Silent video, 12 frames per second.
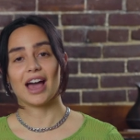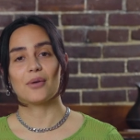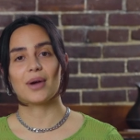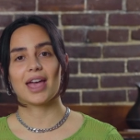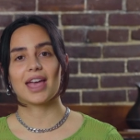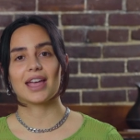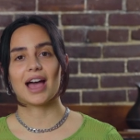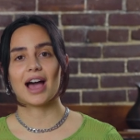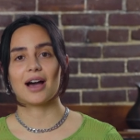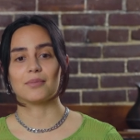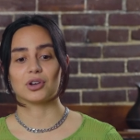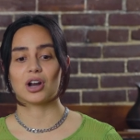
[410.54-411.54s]
that way,
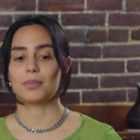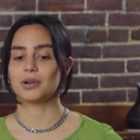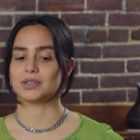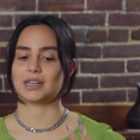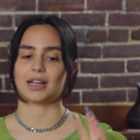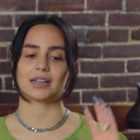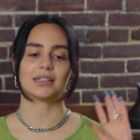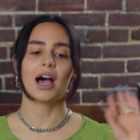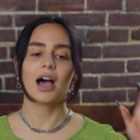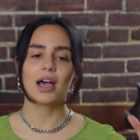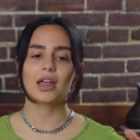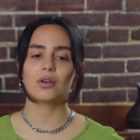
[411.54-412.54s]
um, you're not posting a
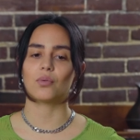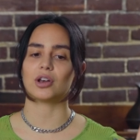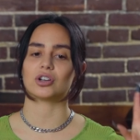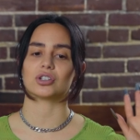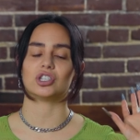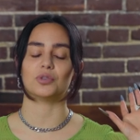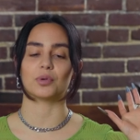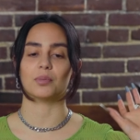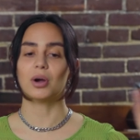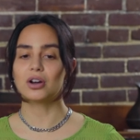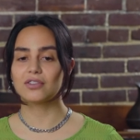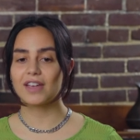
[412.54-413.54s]
ton when you're super
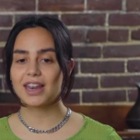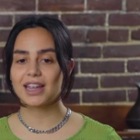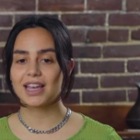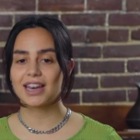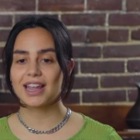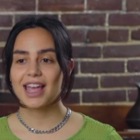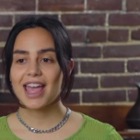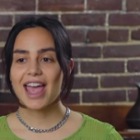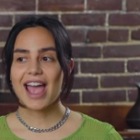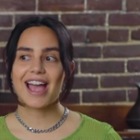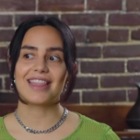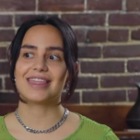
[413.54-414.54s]
motivated
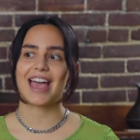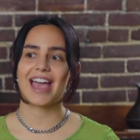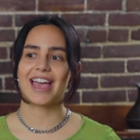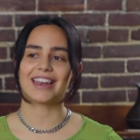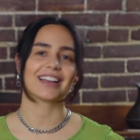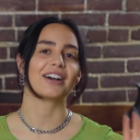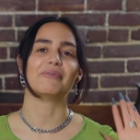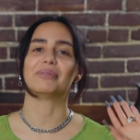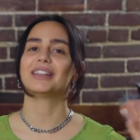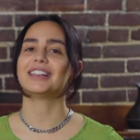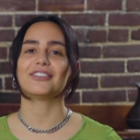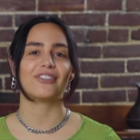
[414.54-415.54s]
and then
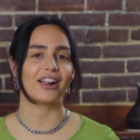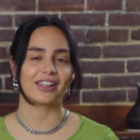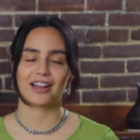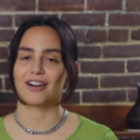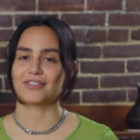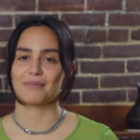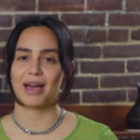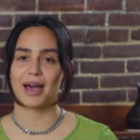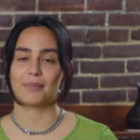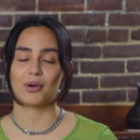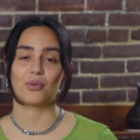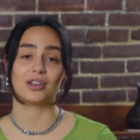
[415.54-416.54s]
completely falling off the
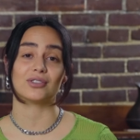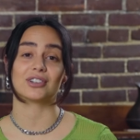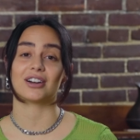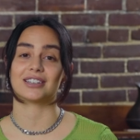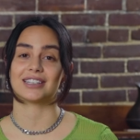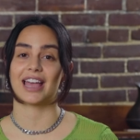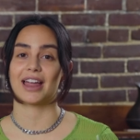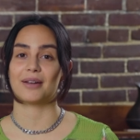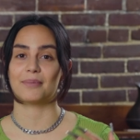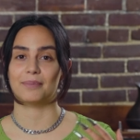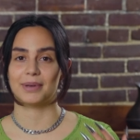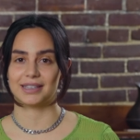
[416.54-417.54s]
map when you start to
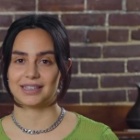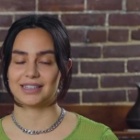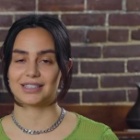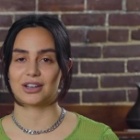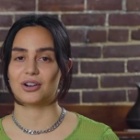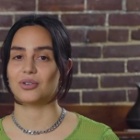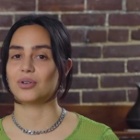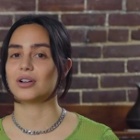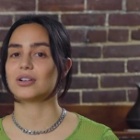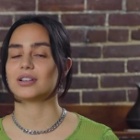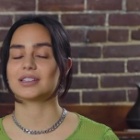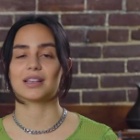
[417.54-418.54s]
get busy. So
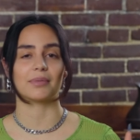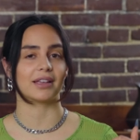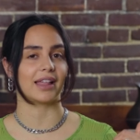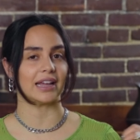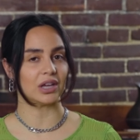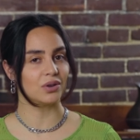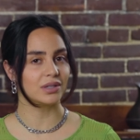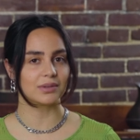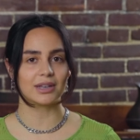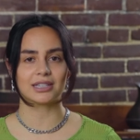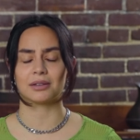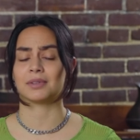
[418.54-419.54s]
something like
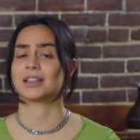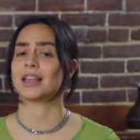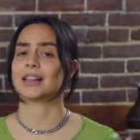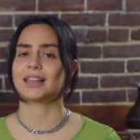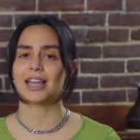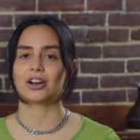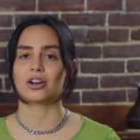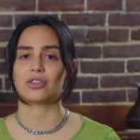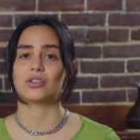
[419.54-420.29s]
Hootsuite, something like Later.